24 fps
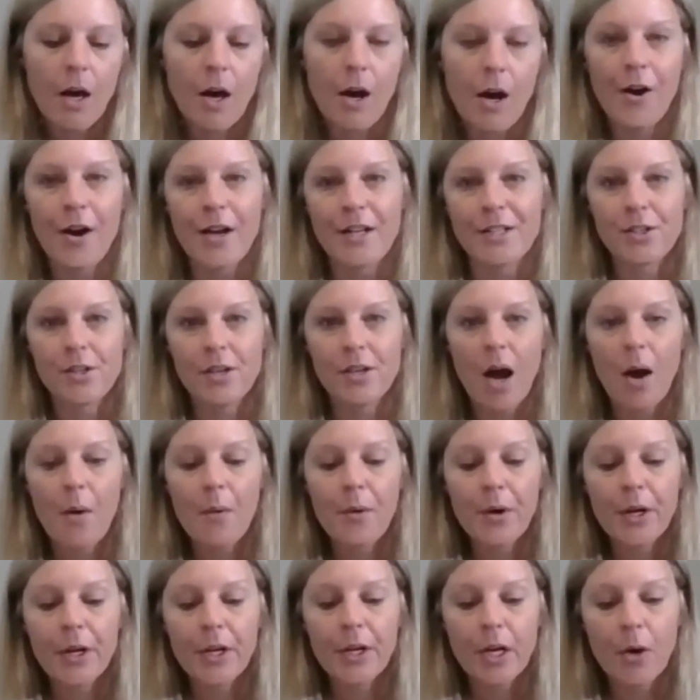All right, so now
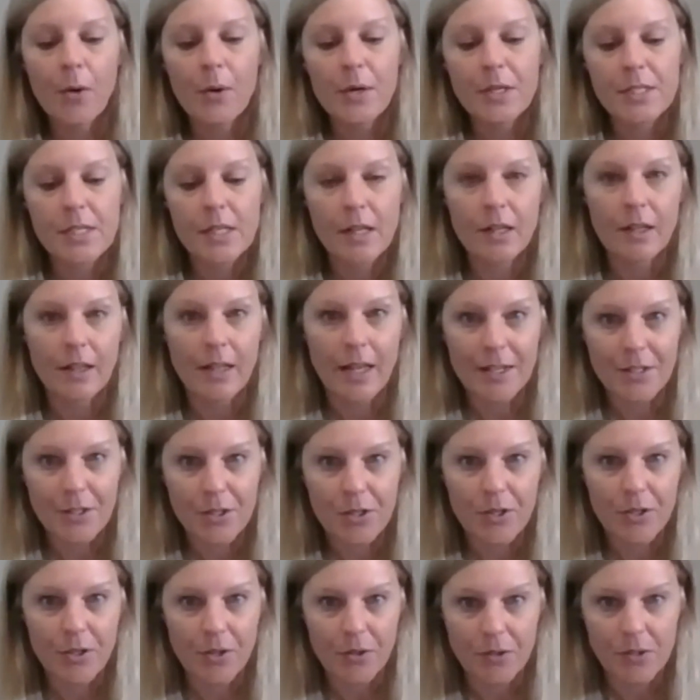we're going to go into the
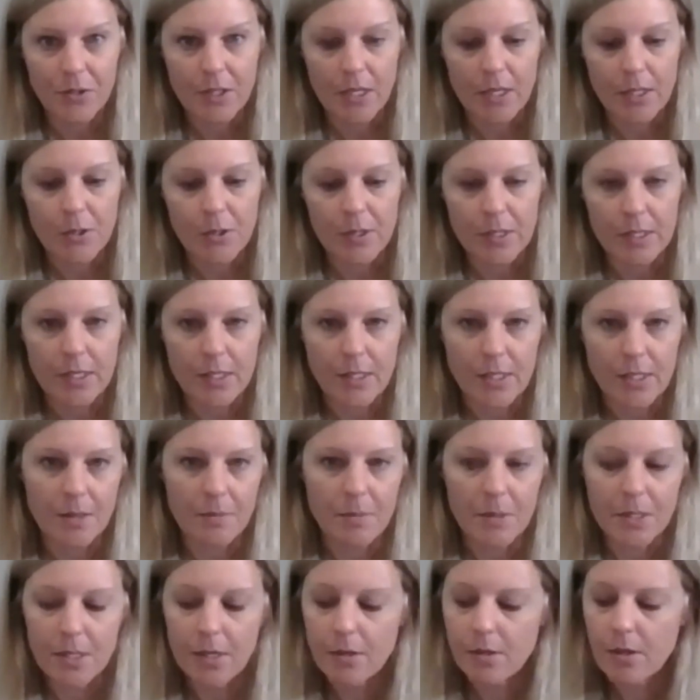lesser known sensory
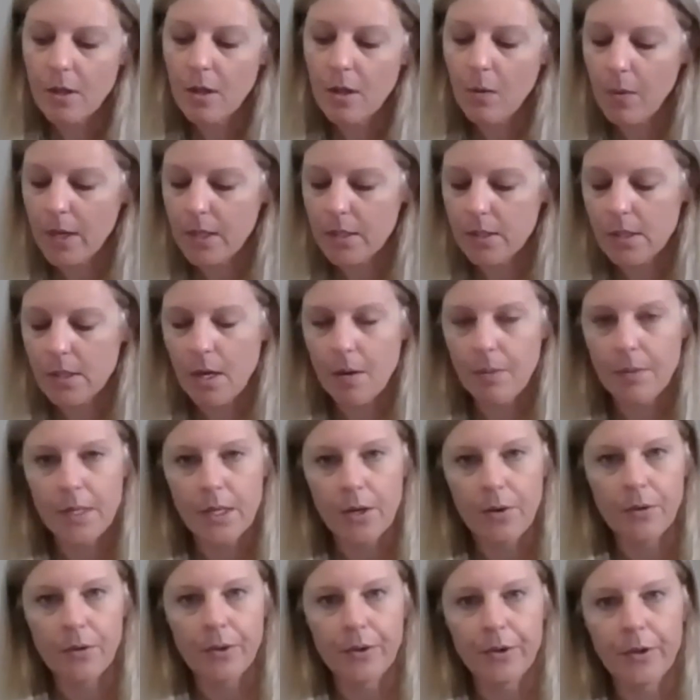systems. These are the ones that we
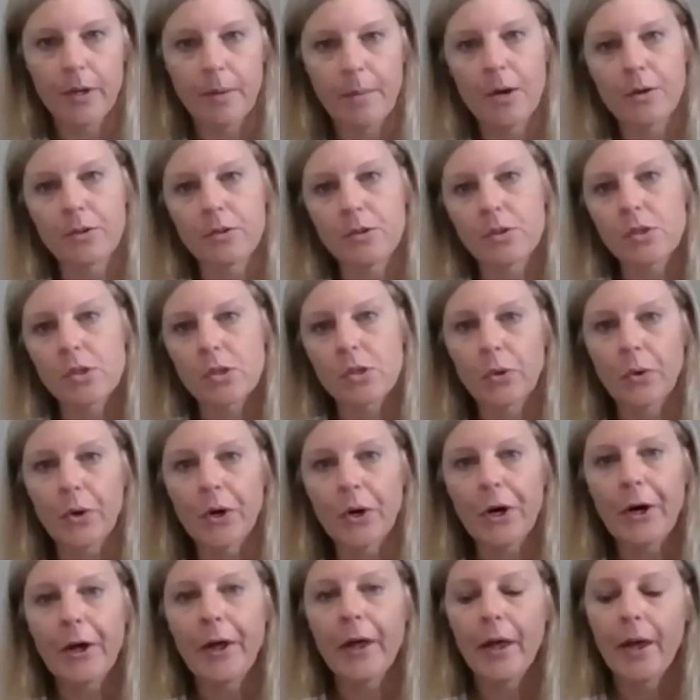don't learn about in
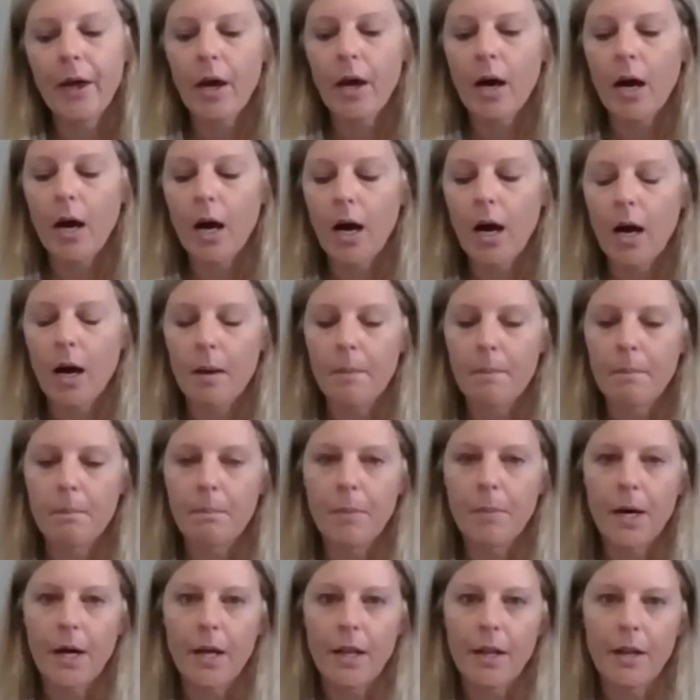school,
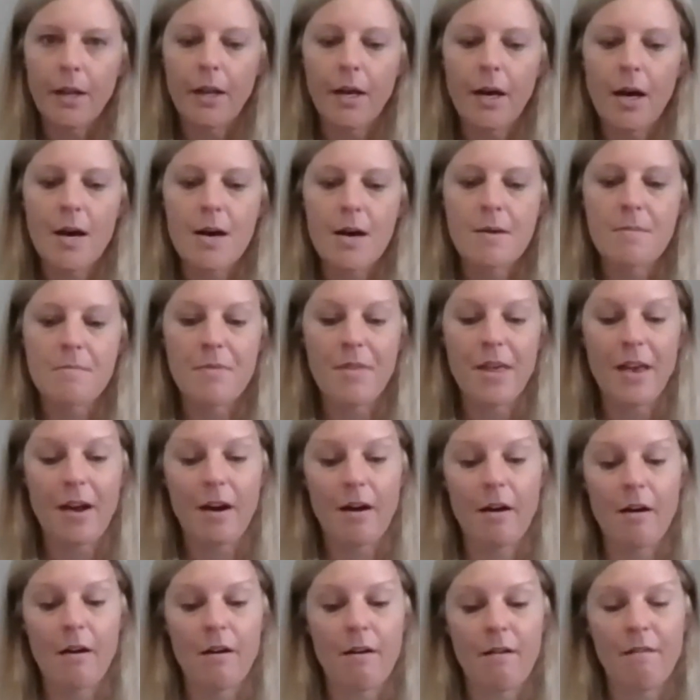but they
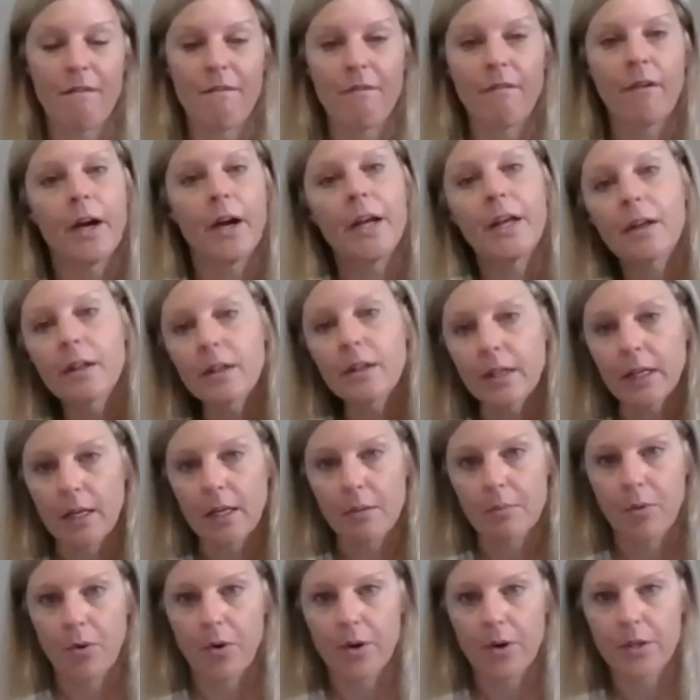are vitally
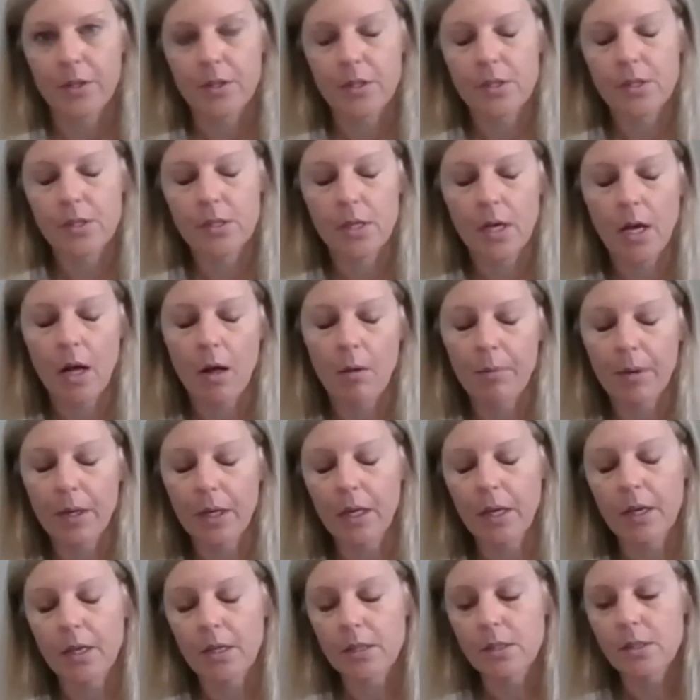important to helping
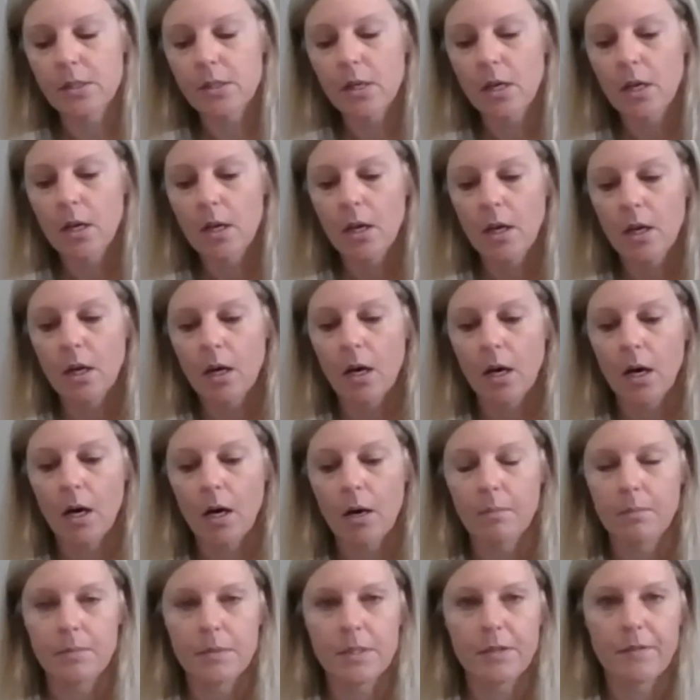kids
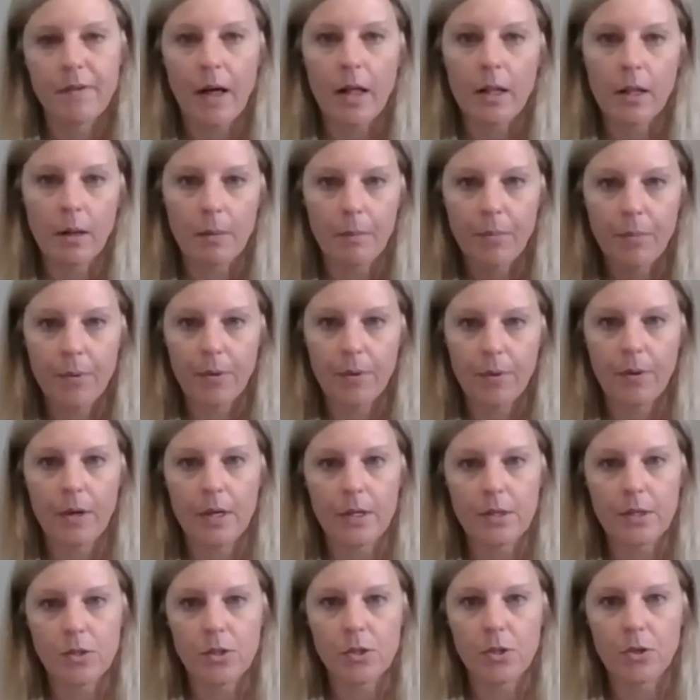develop
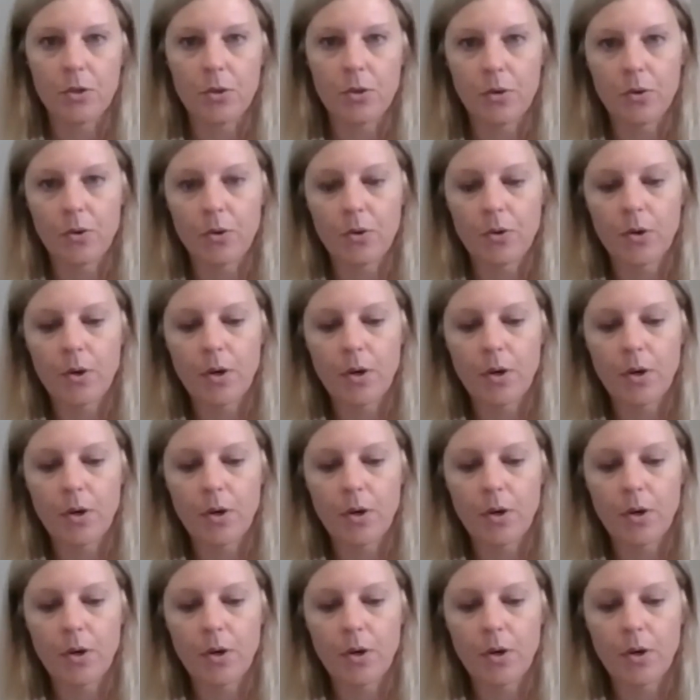into